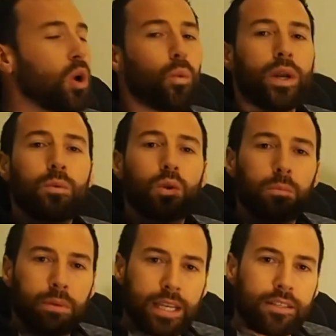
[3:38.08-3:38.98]
When will
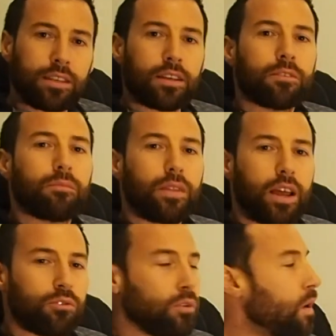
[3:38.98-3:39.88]
Peter
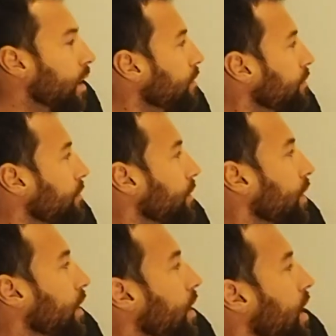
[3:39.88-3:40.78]
arrive?
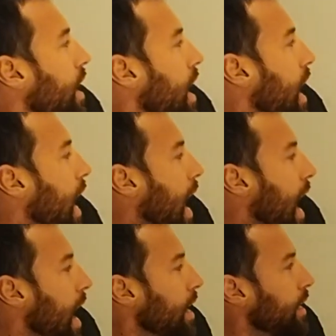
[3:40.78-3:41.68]

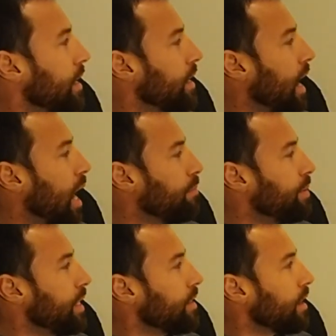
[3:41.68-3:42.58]
Are here
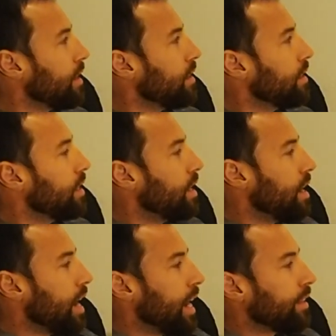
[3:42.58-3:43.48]
Peter
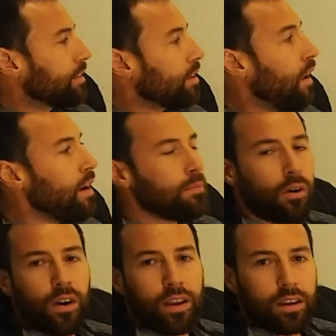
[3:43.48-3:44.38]
e
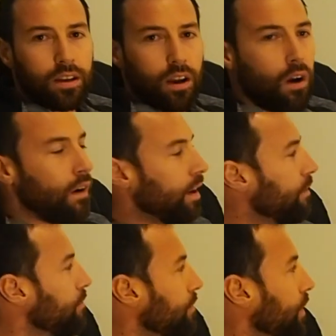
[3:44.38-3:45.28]
taimai ai.
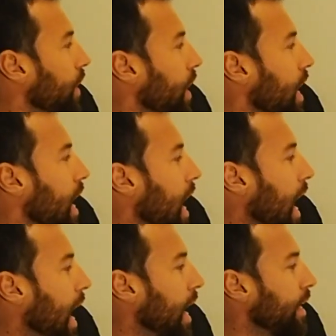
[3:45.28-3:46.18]

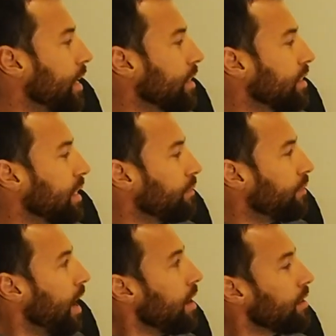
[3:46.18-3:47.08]
Are here te
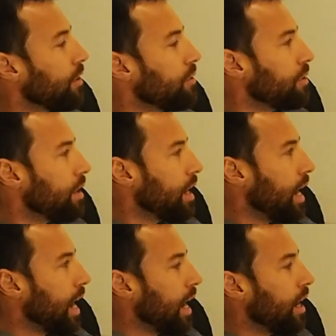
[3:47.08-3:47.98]
whānau
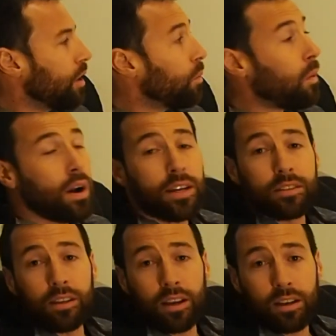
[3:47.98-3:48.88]
e
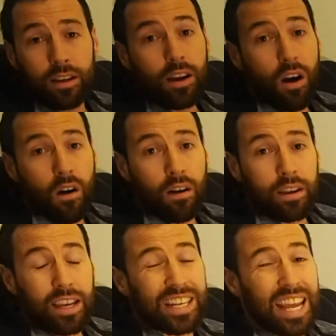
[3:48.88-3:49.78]
waiata ai.
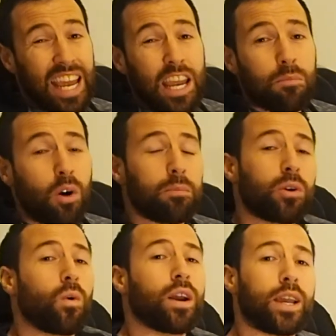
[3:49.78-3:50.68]
And e might be
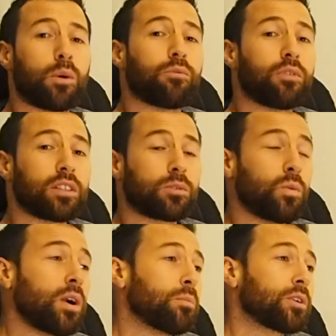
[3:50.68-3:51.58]
quite helpful as
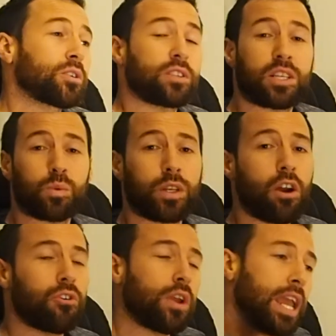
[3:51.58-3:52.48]
well because as we
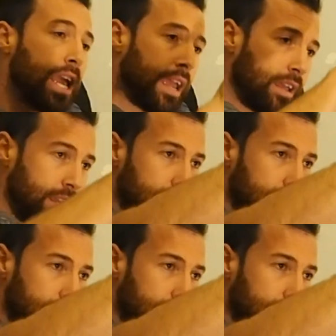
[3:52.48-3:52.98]
know, e